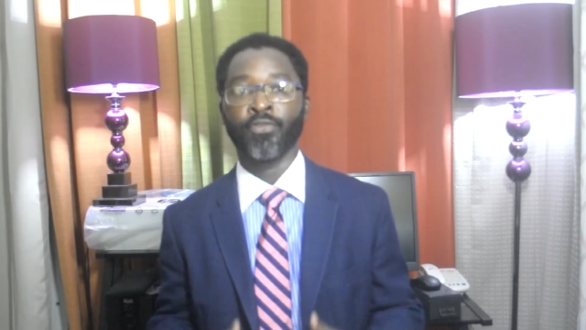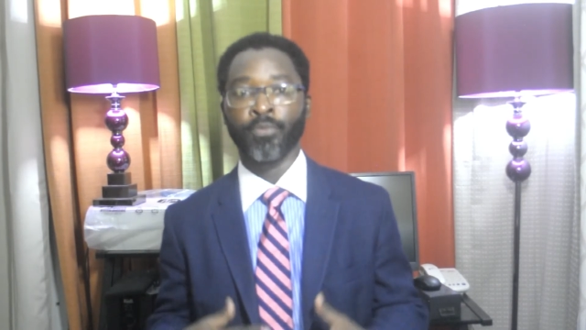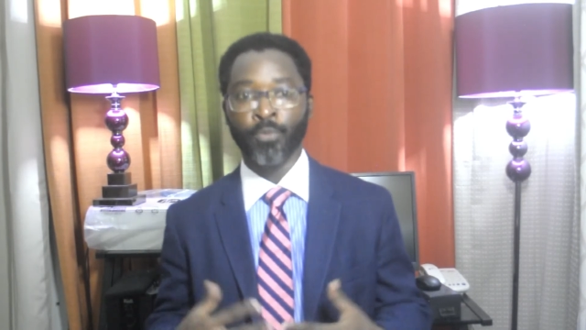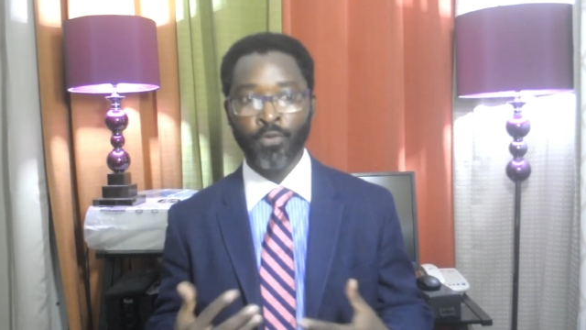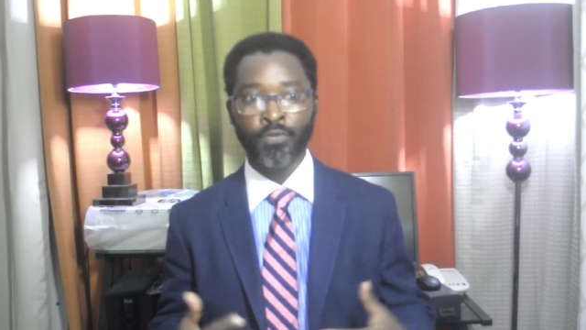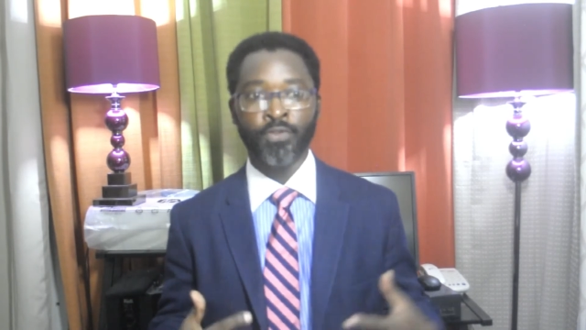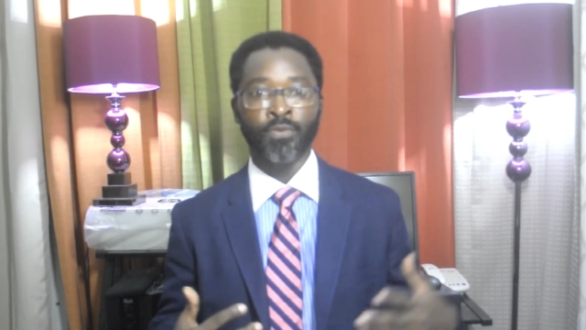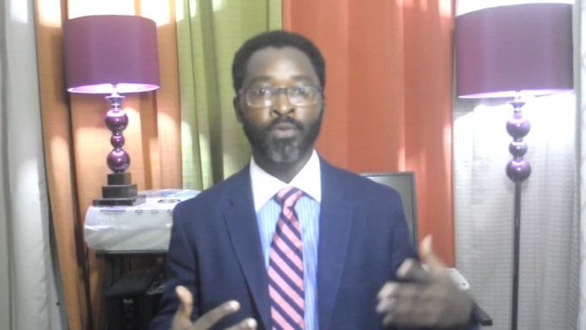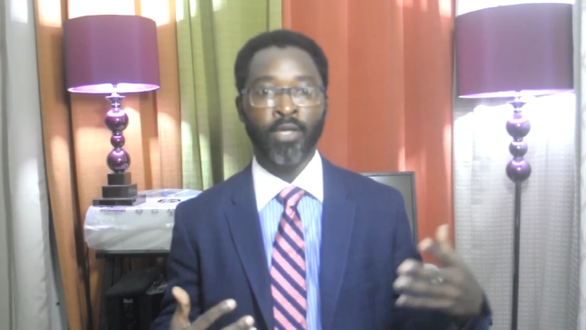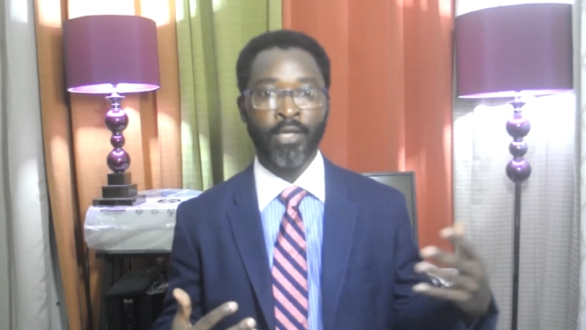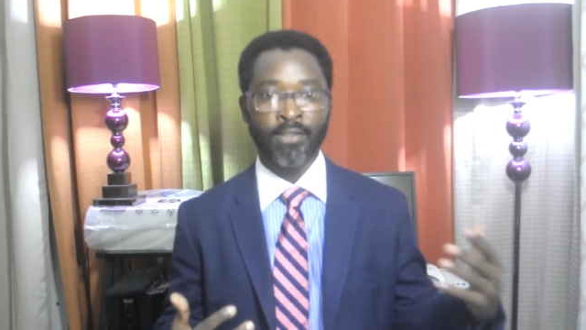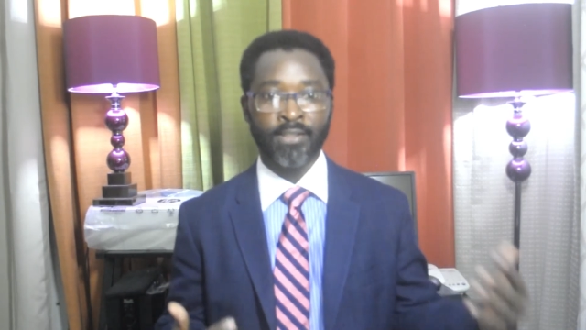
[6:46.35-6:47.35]
you move to
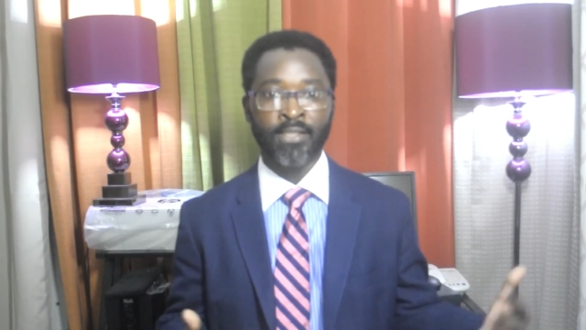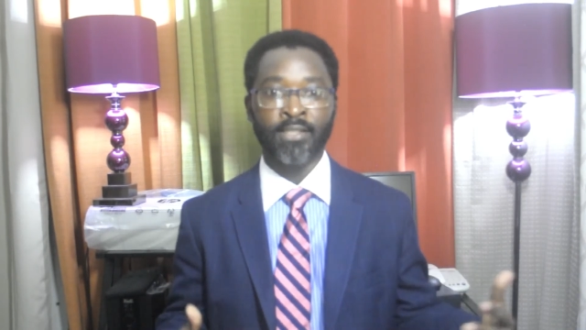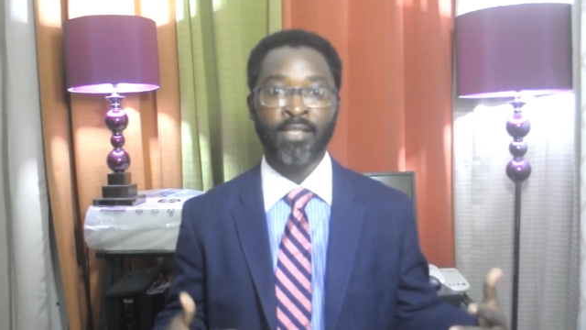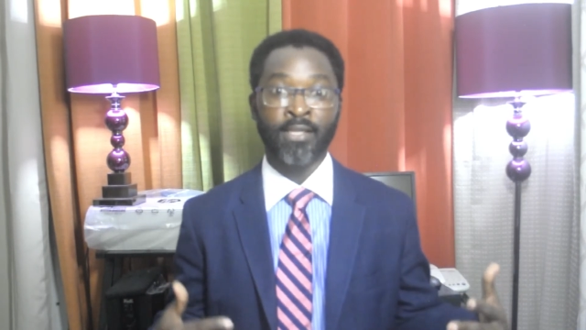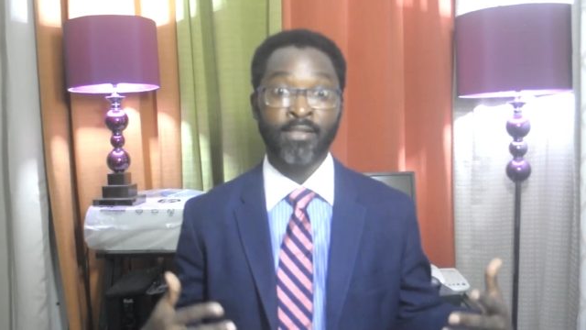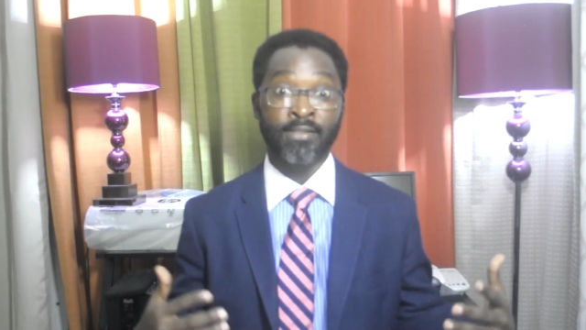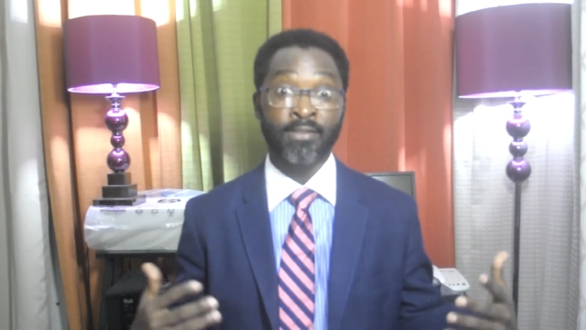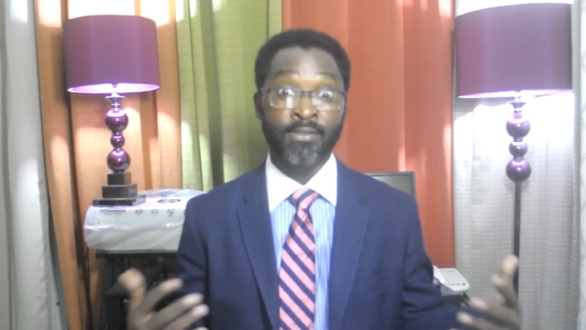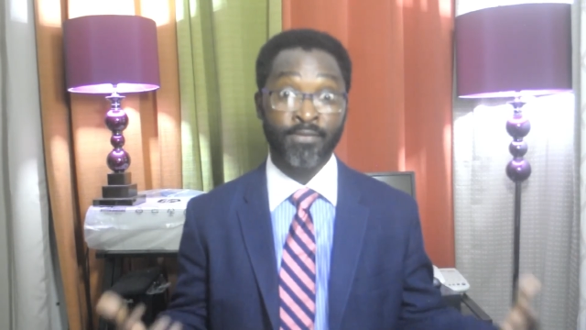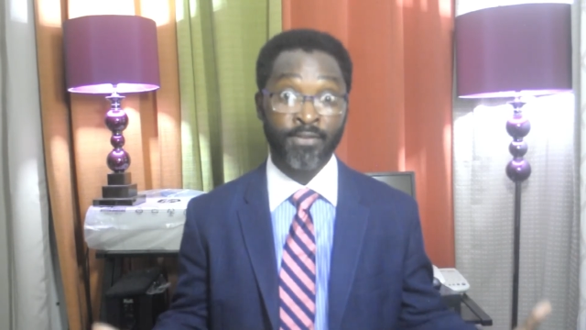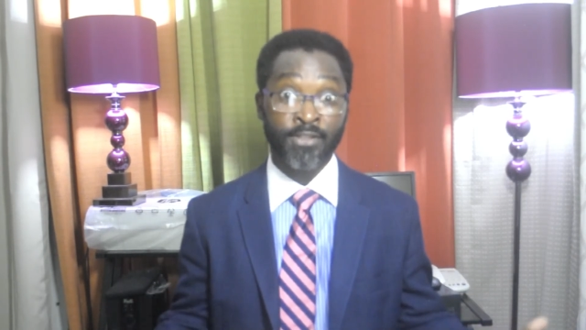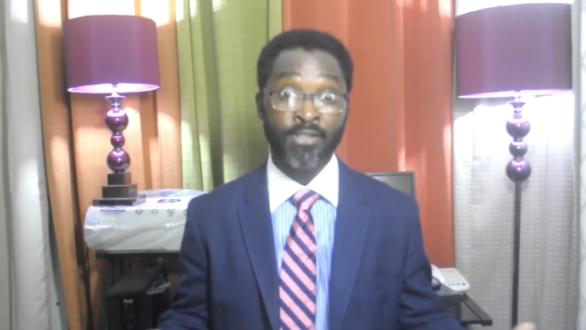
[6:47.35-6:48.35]
a city that is diverse,